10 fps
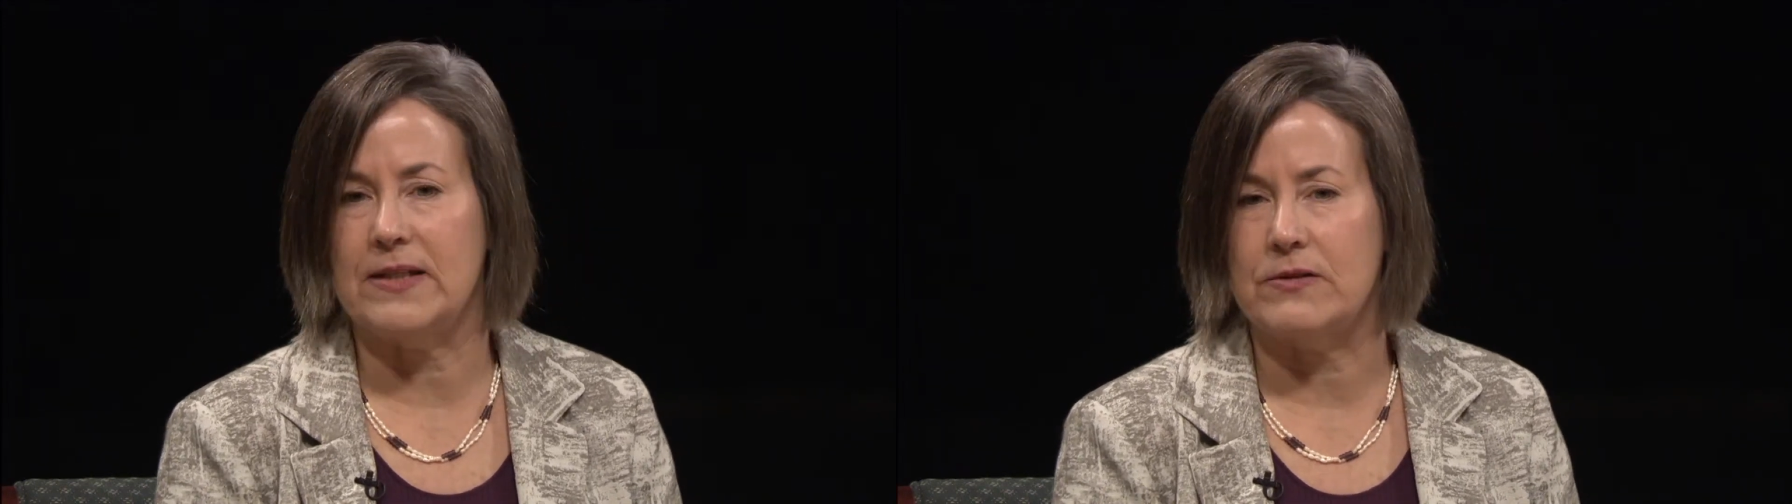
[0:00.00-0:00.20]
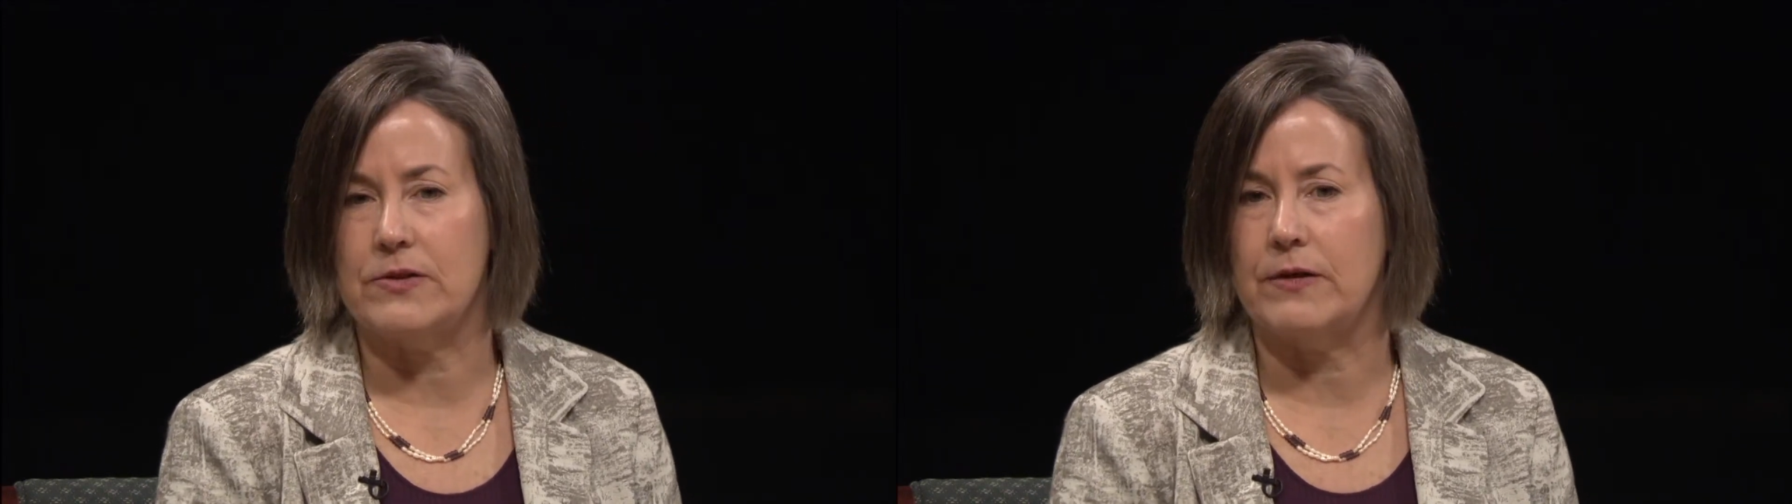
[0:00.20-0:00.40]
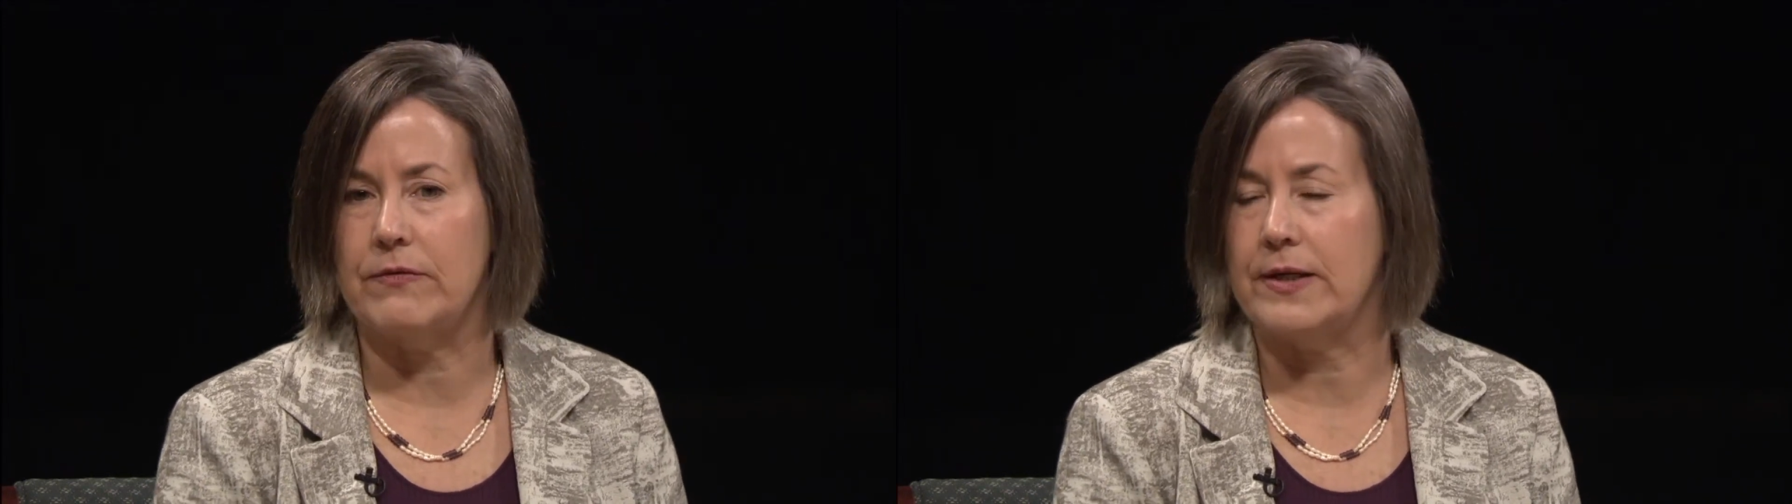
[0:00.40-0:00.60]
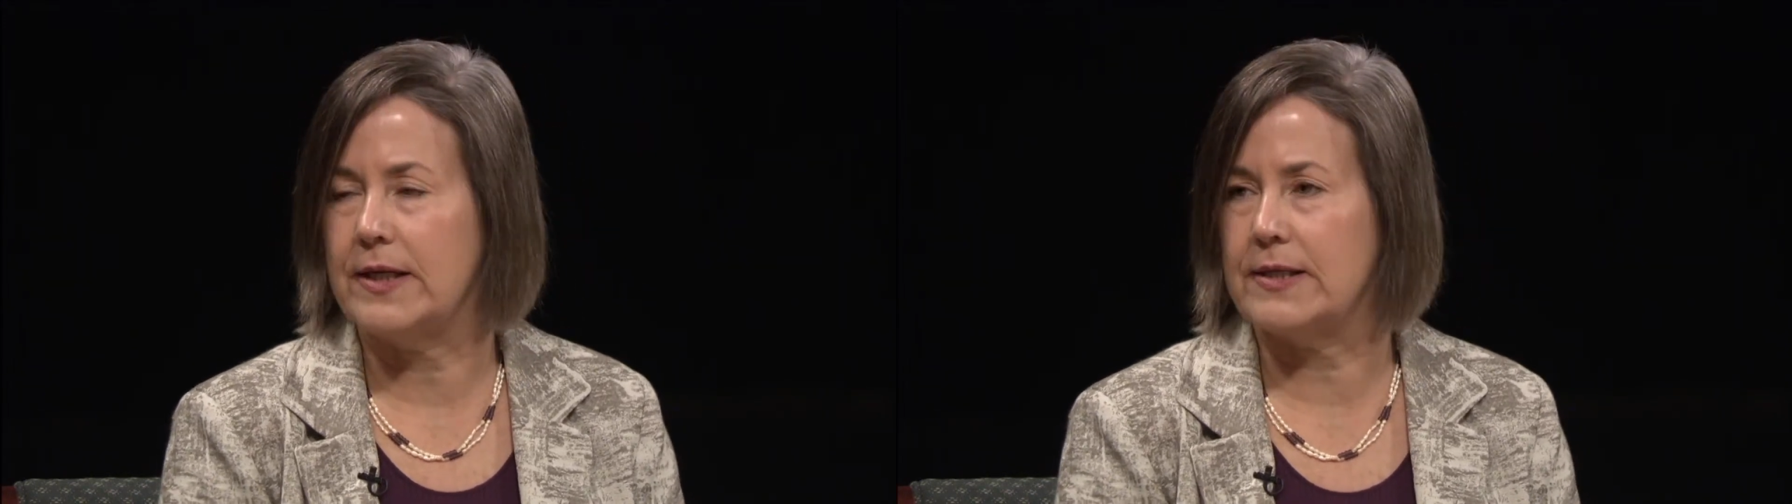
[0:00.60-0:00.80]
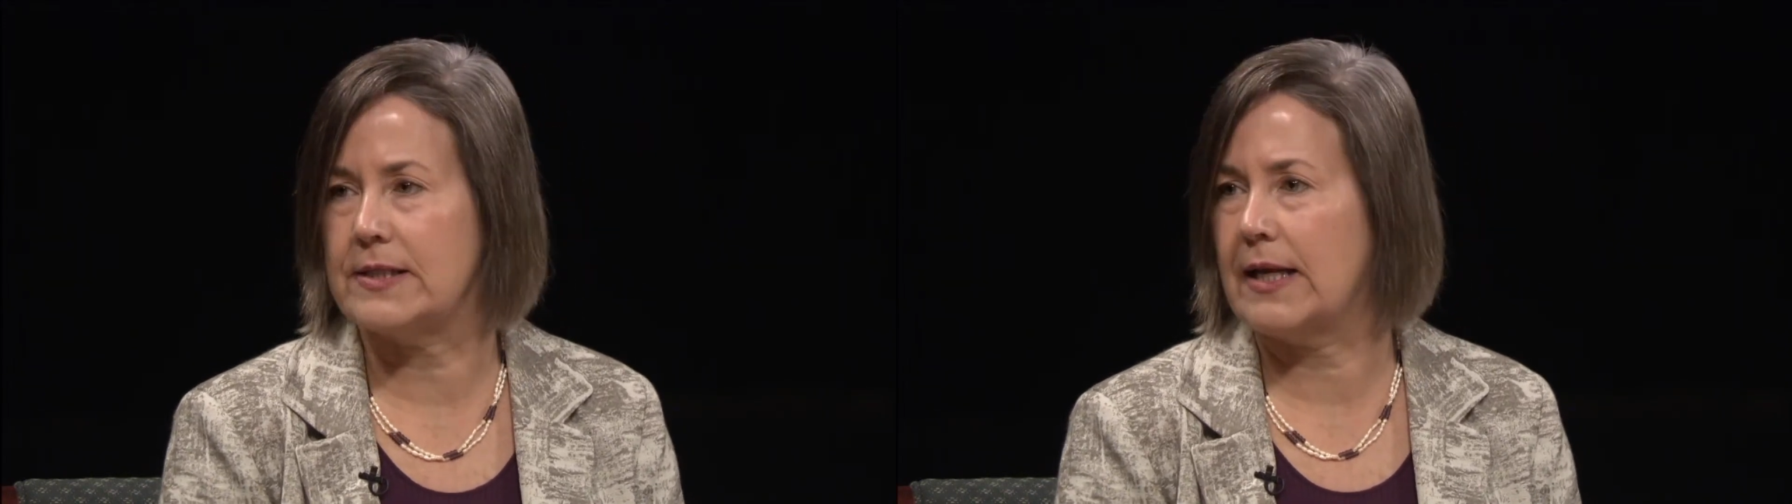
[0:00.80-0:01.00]

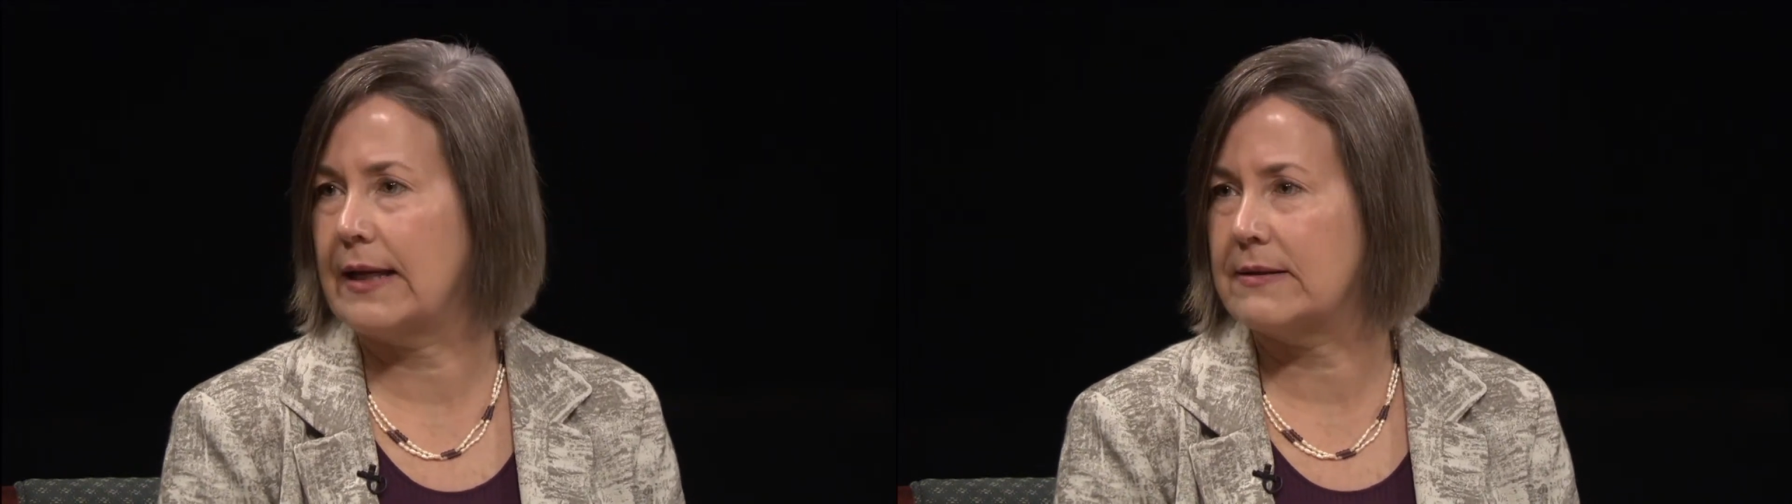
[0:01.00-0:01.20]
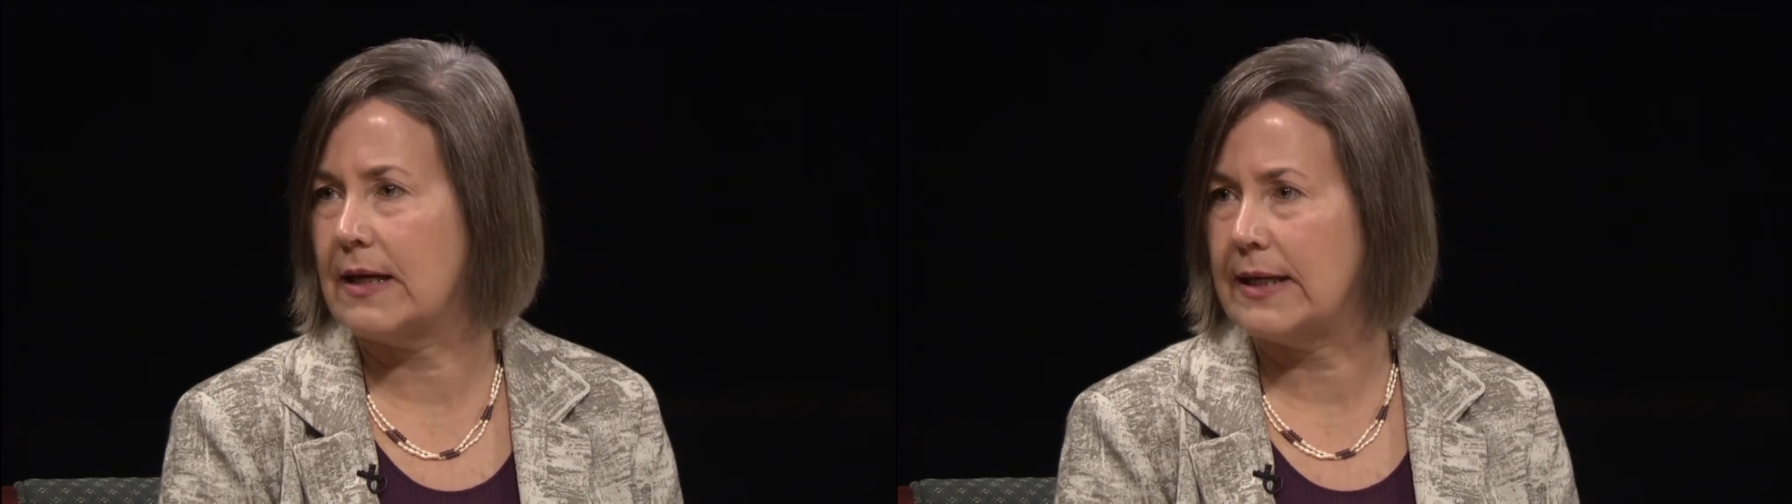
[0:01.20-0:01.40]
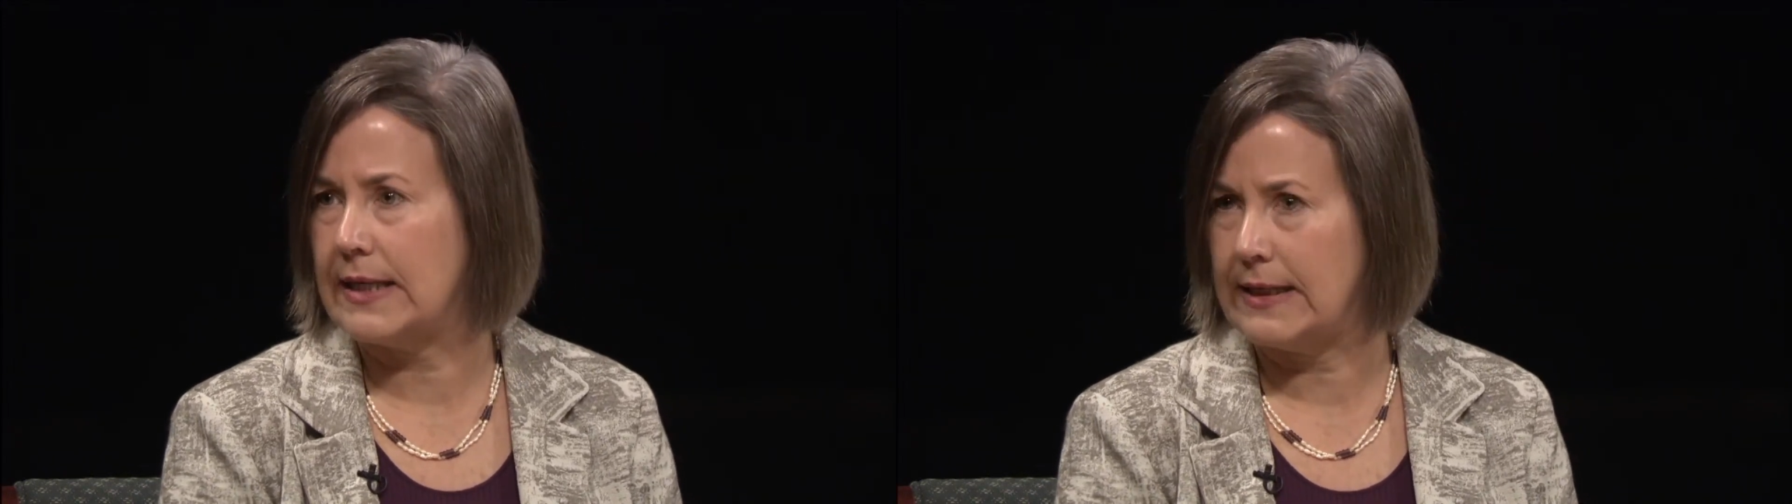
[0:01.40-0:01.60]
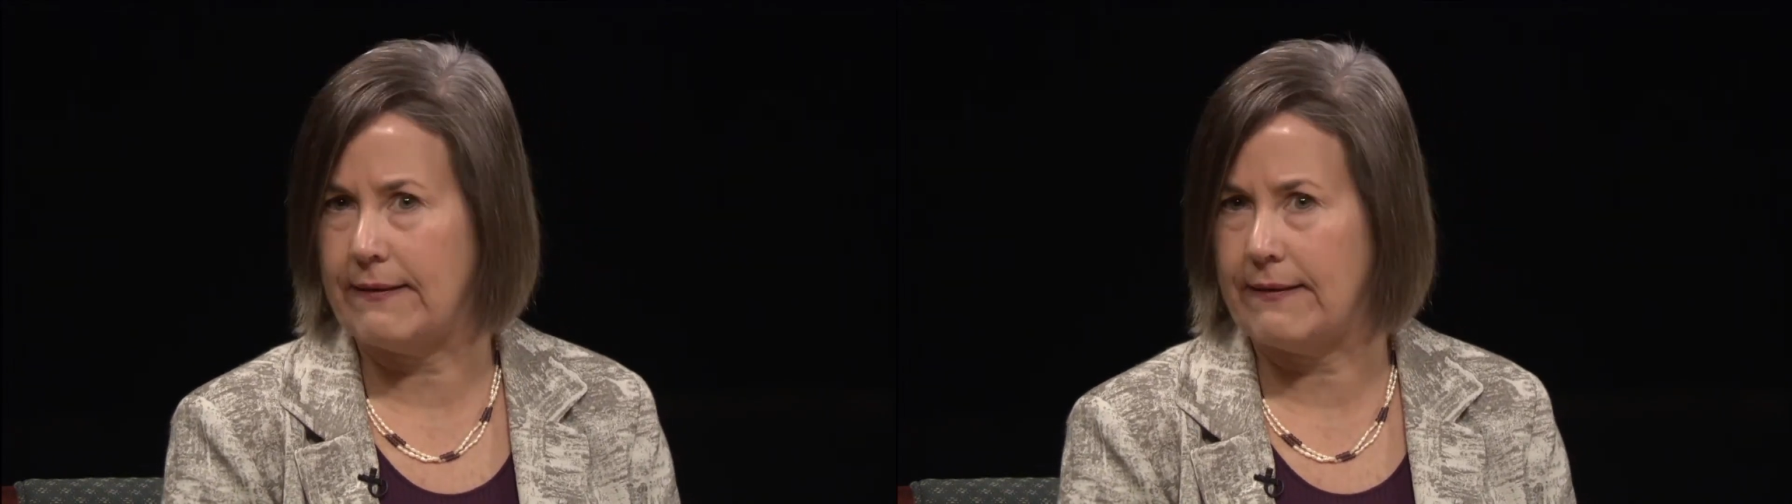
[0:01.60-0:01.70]
jitteriness and anxiety